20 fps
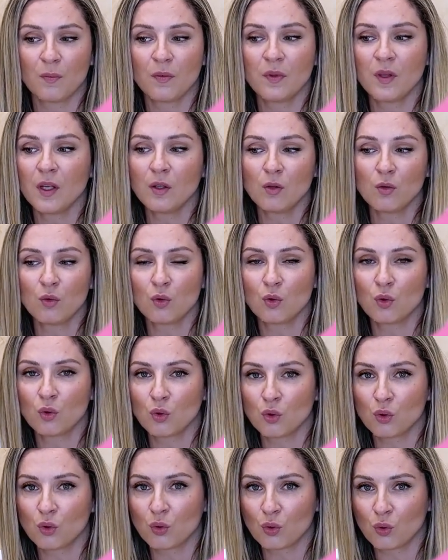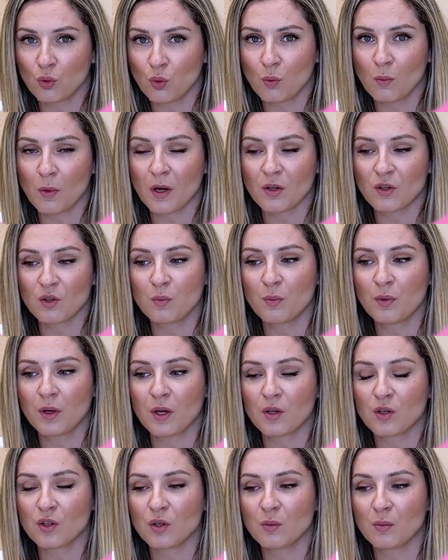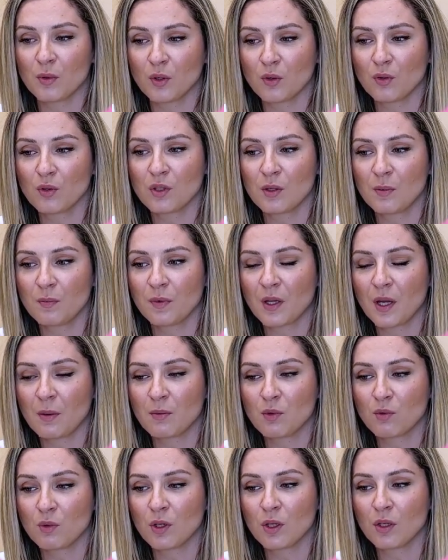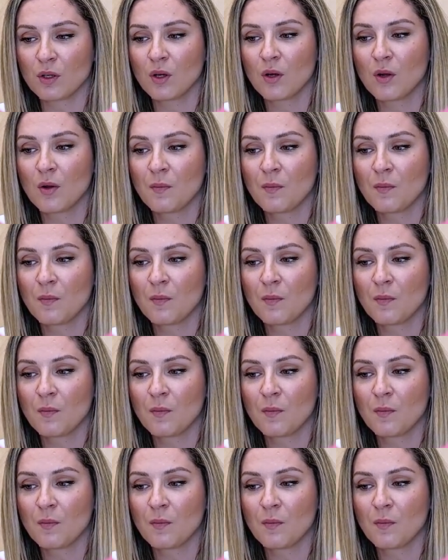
not too much pressure, because sometimes we can